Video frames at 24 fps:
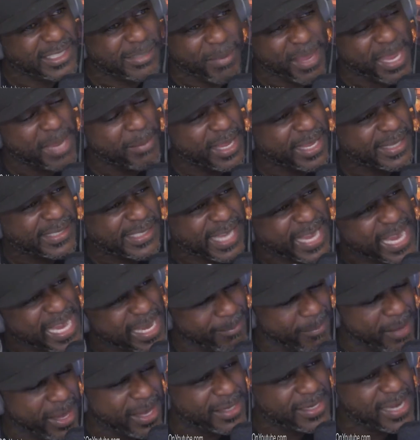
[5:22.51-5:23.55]
Maybe it's
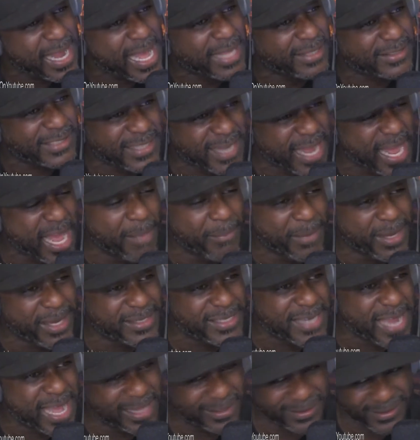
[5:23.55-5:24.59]
$8 million or $9
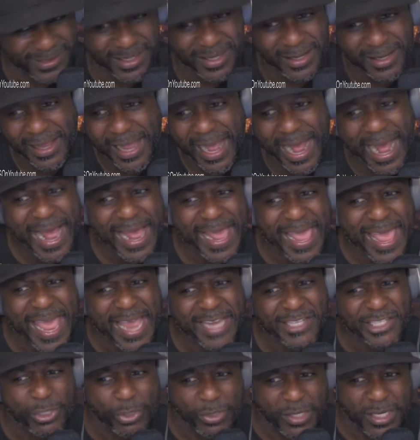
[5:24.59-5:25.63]
million. I
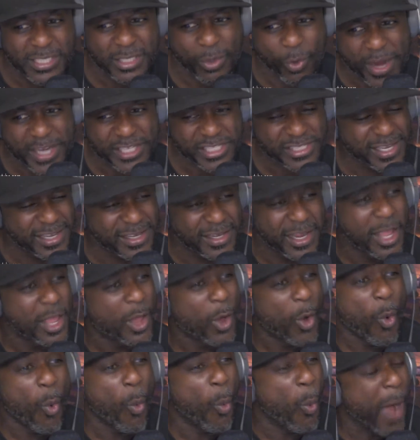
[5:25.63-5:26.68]
ask you this question.
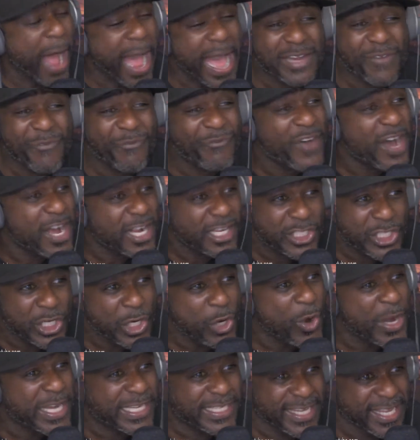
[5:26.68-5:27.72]
Why the fuck
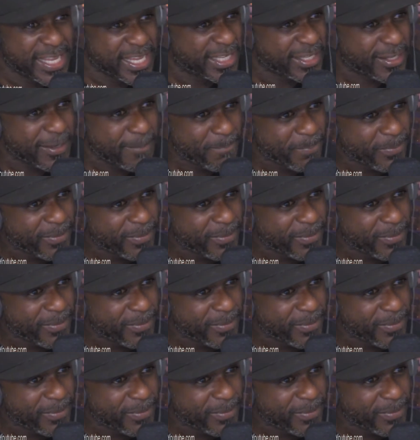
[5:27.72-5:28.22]
do it then?